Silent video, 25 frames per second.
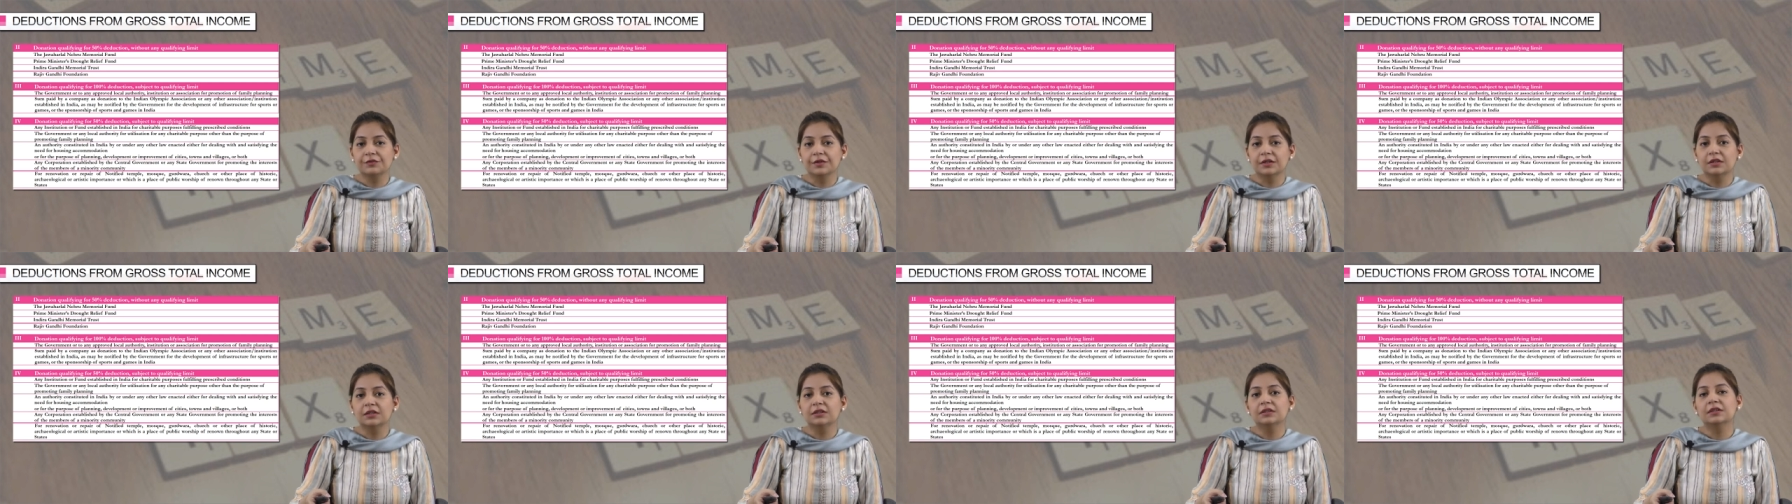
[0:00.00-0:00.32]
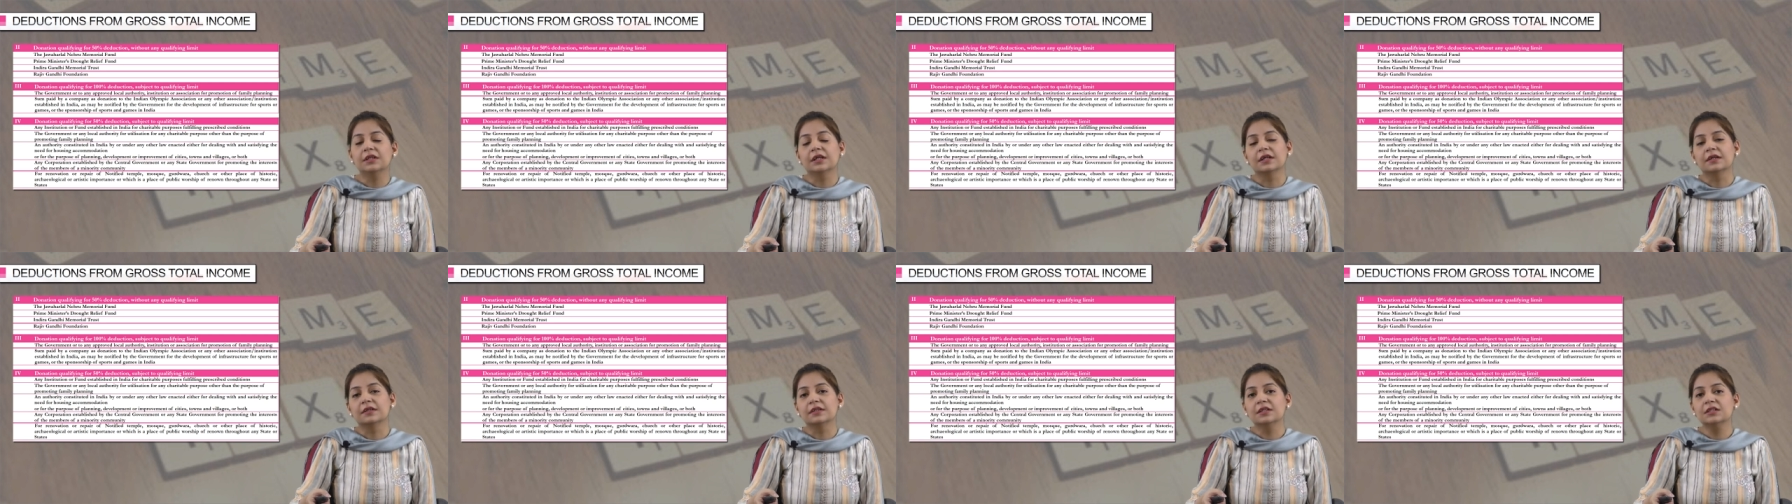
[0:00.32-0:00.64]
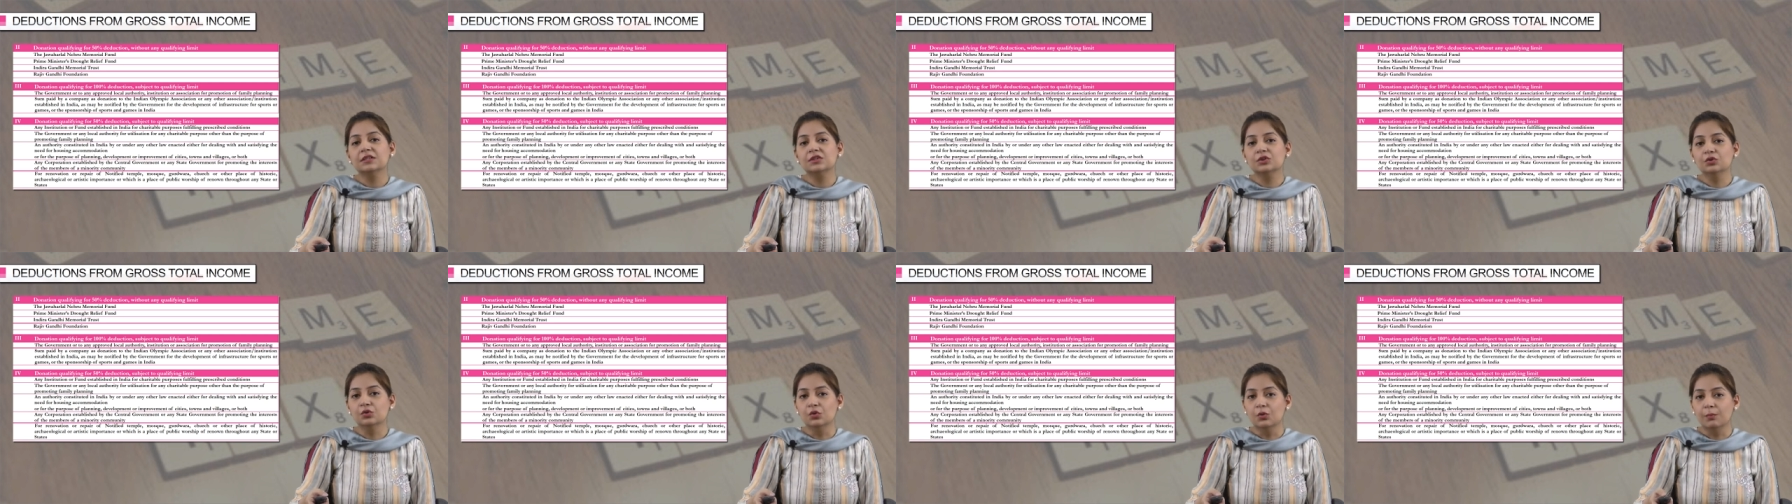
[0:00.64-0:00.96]
where there
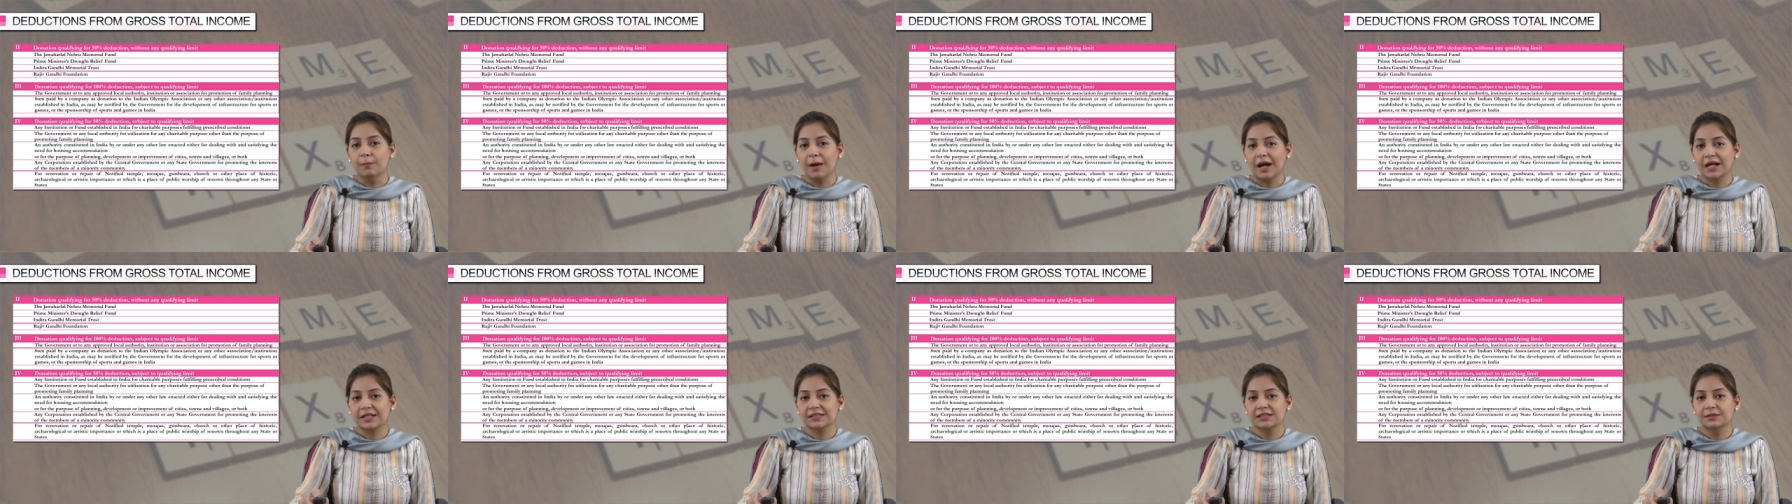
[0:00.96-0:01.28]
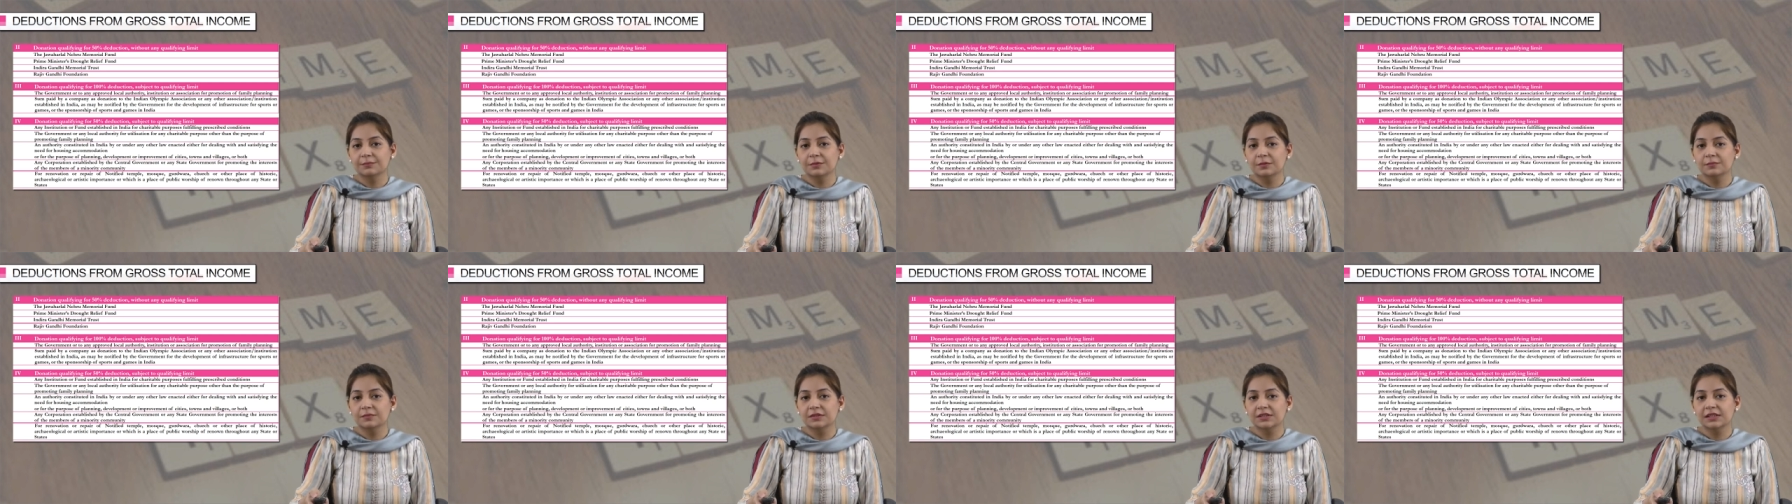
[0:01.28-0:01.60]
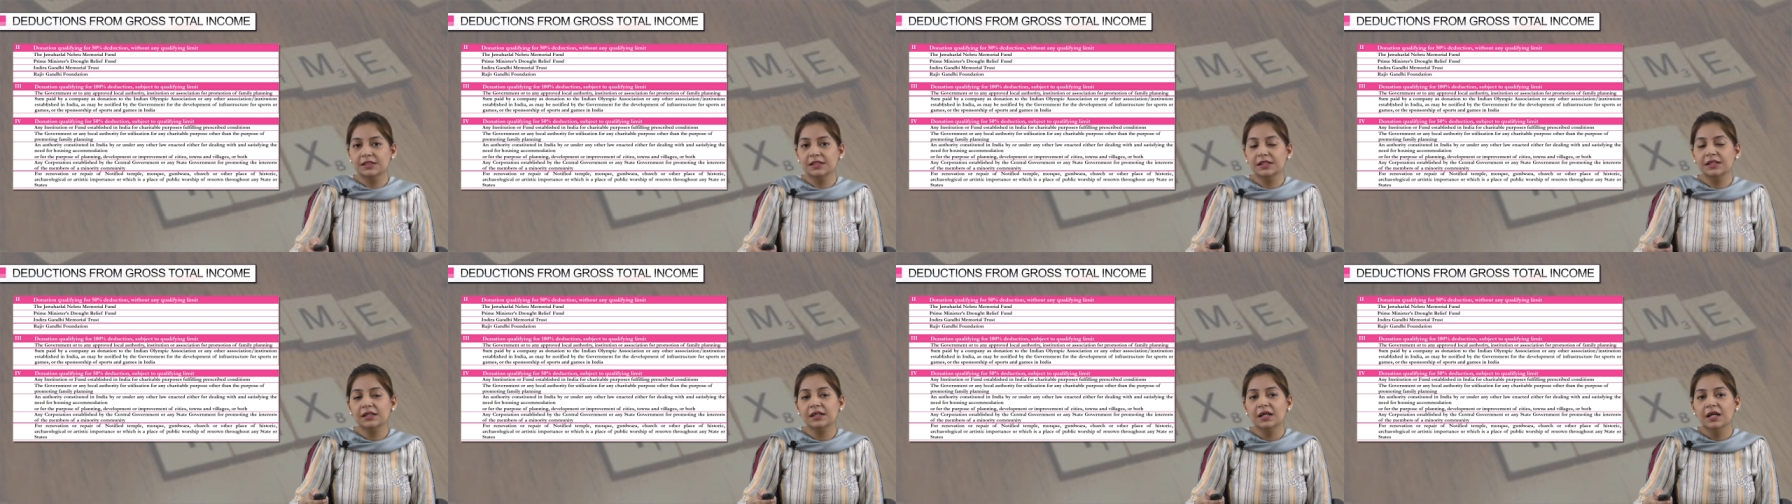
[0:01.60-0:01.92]
is no maximum
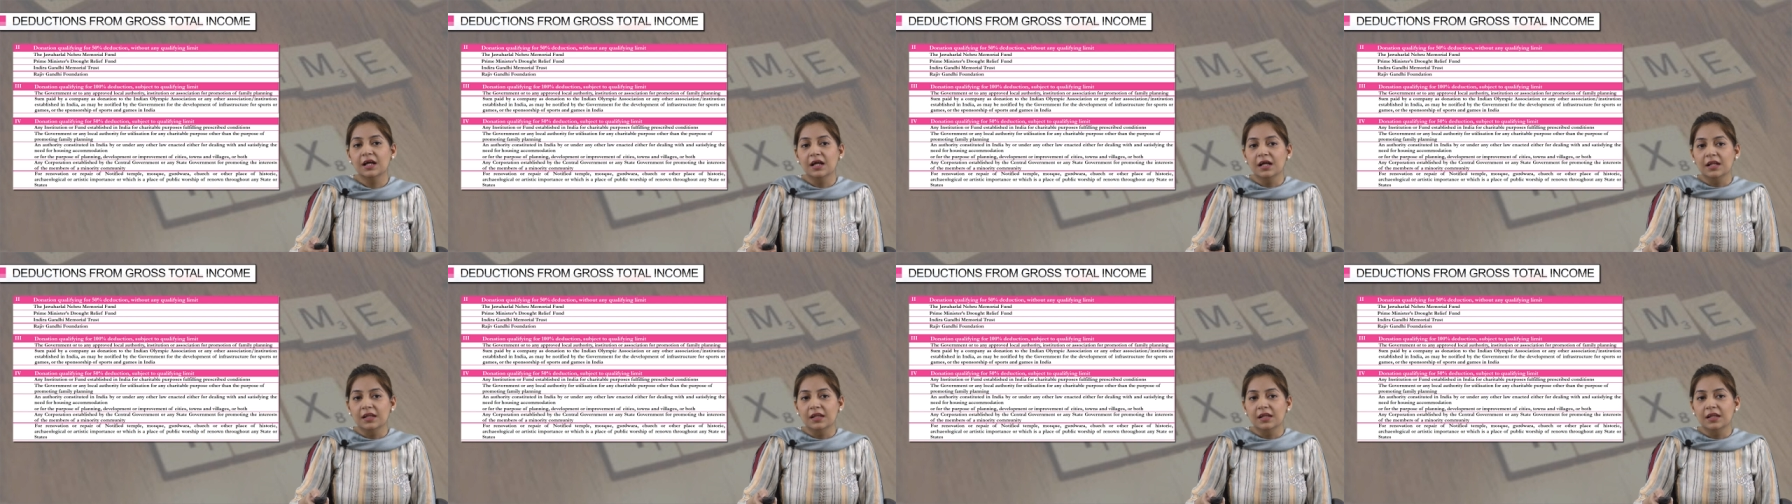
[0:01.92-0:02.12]
ceiling